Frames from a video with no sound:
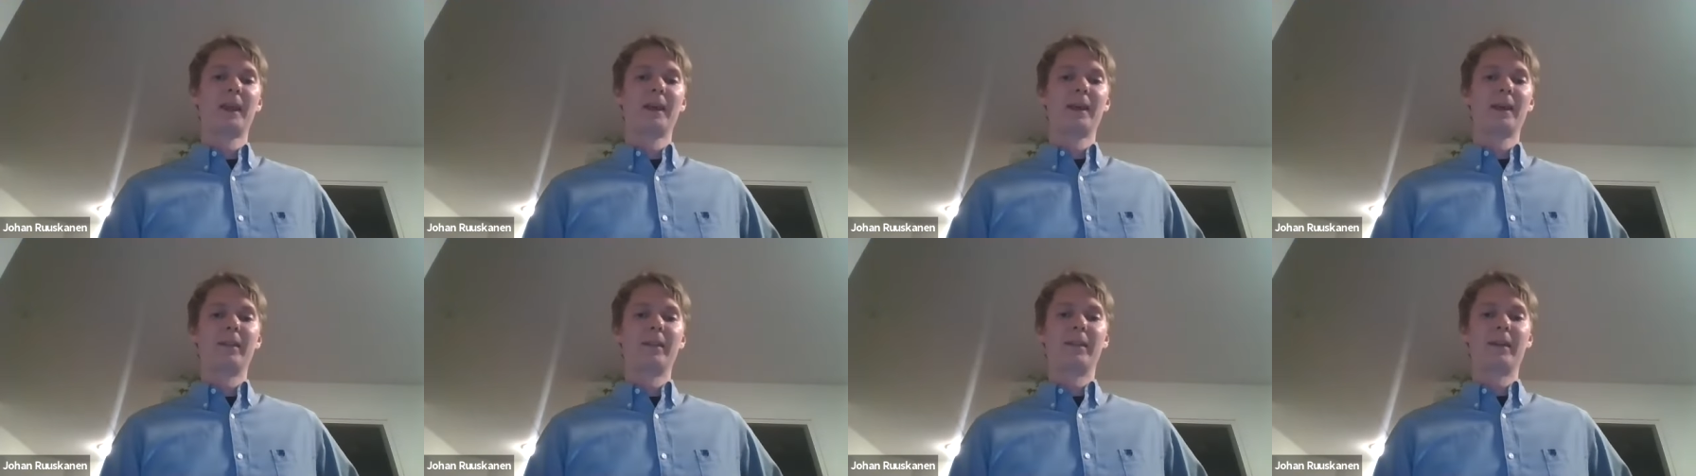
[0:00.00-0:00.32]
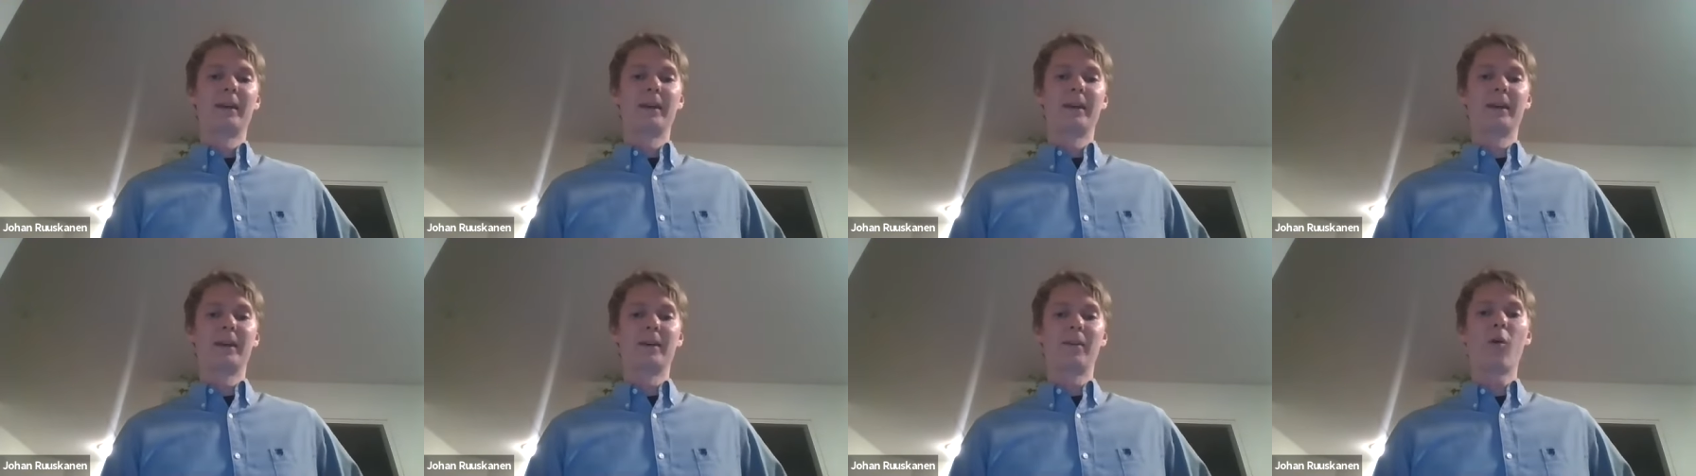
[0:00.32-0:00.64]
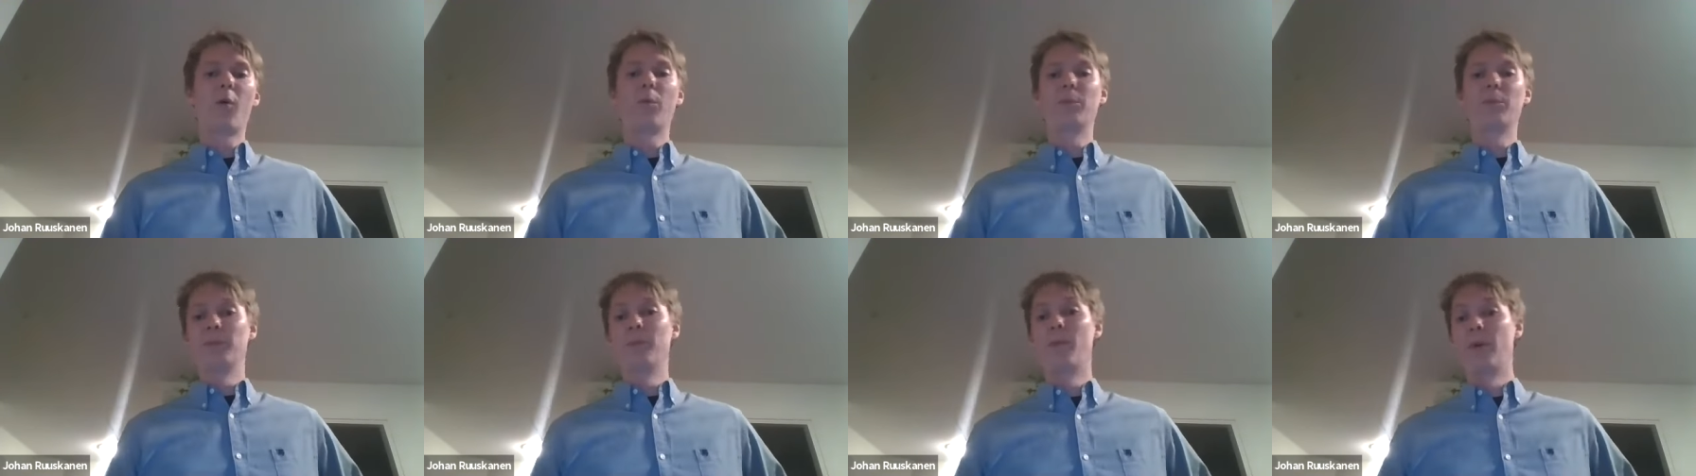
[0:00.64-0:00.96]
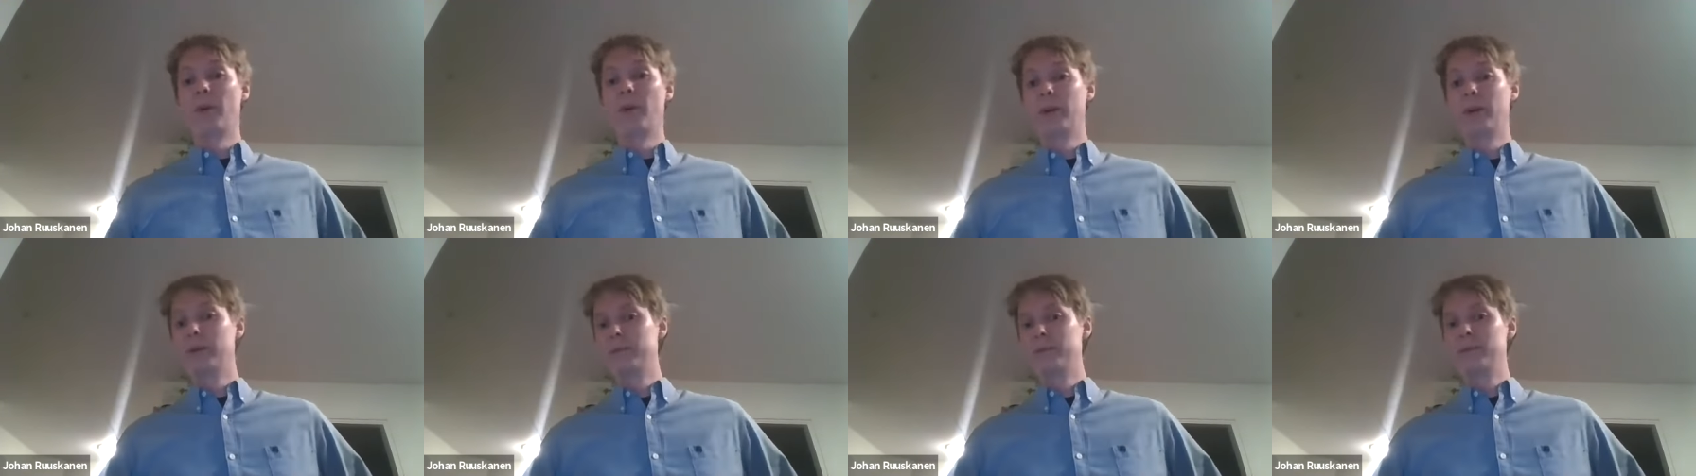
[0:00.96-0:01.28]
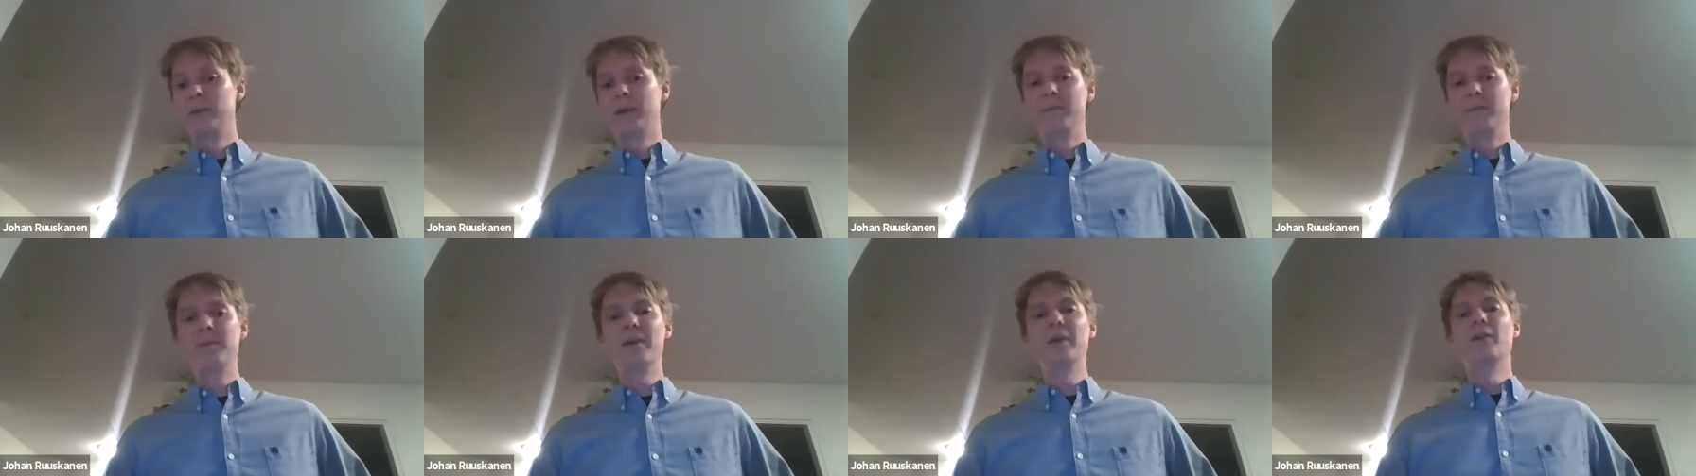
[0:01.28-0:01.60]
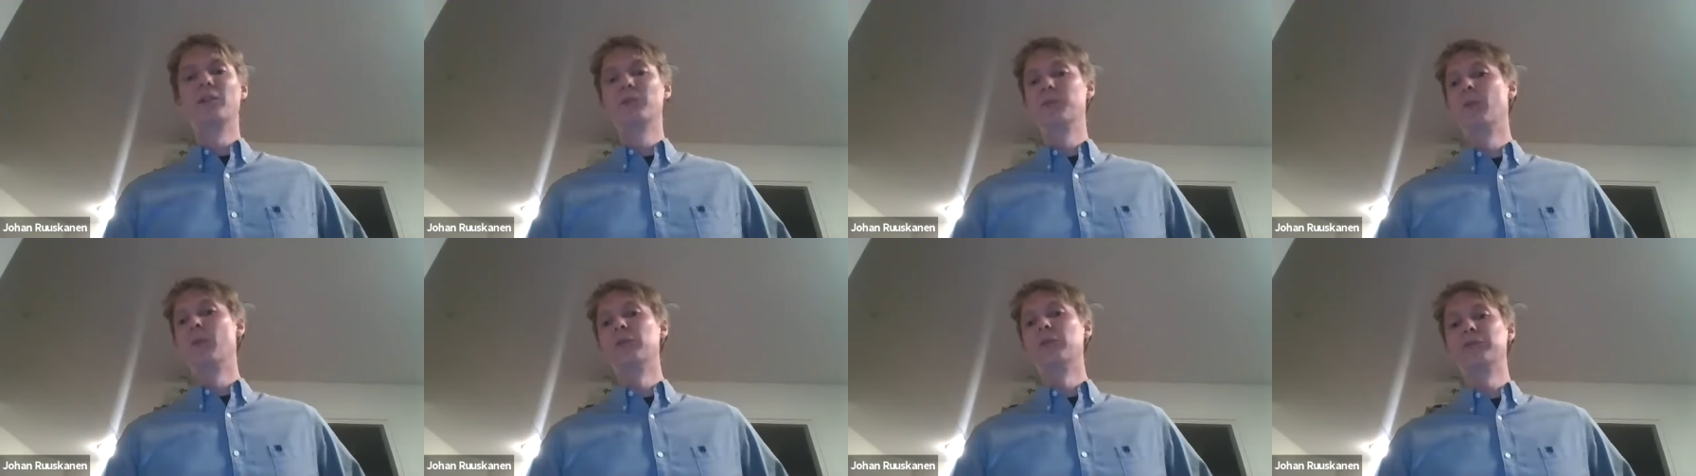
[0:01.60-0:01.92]
the optimal mean
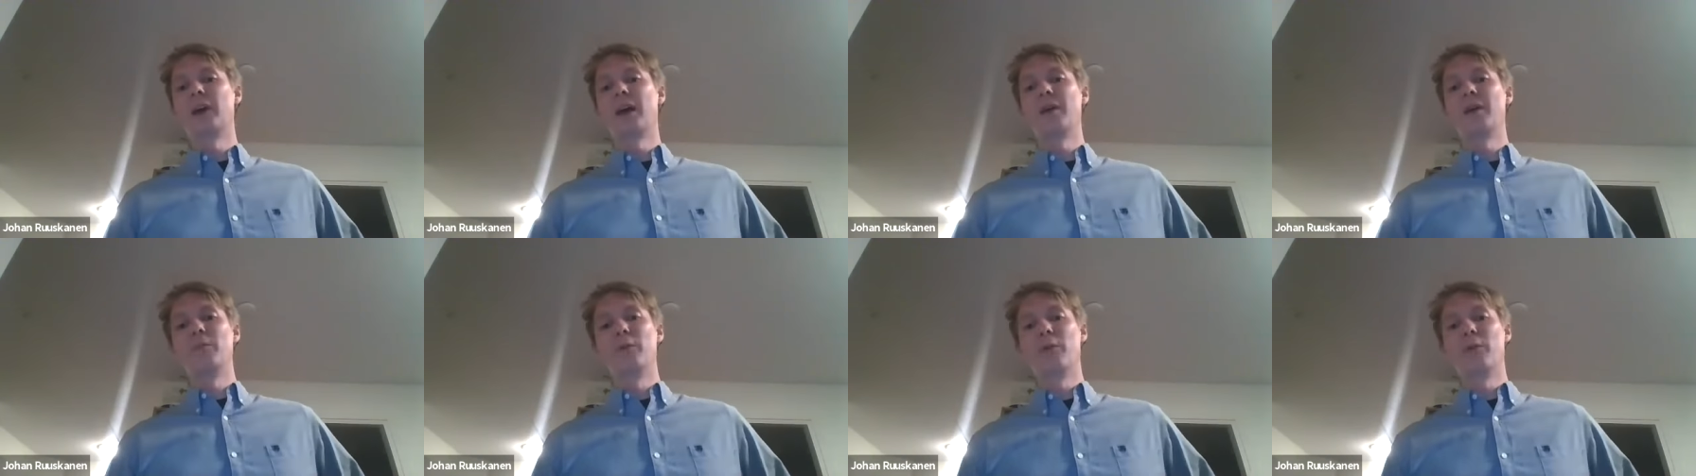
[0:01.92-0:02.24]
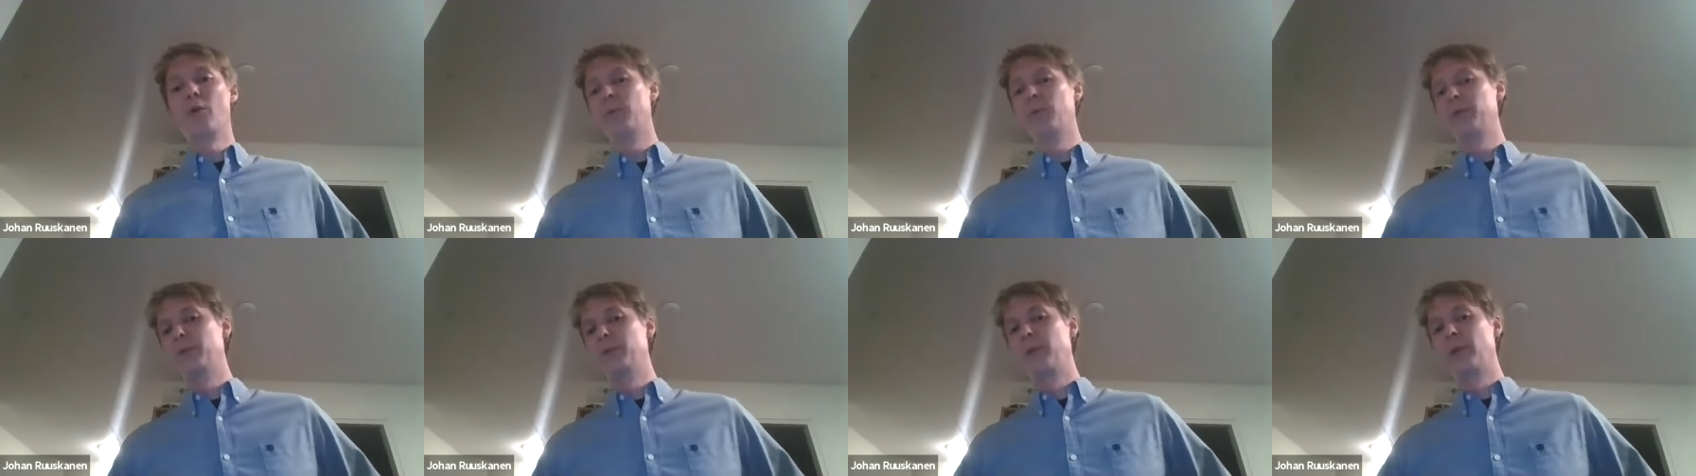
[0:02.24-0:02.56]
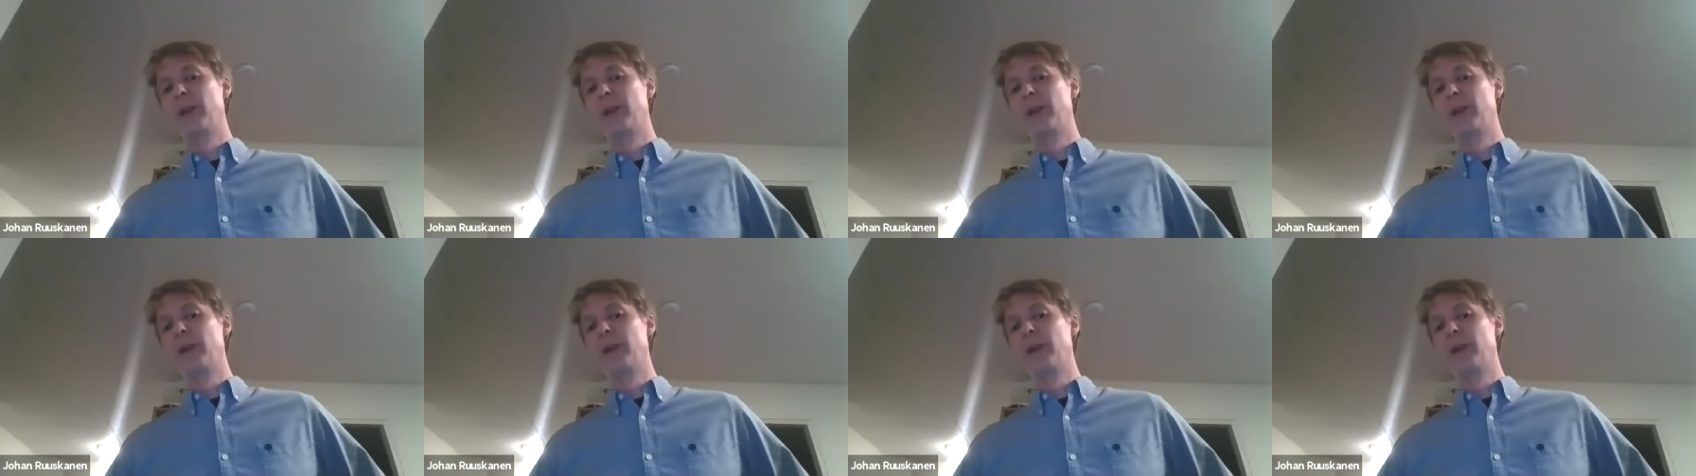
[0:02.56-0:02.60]
response time or optimal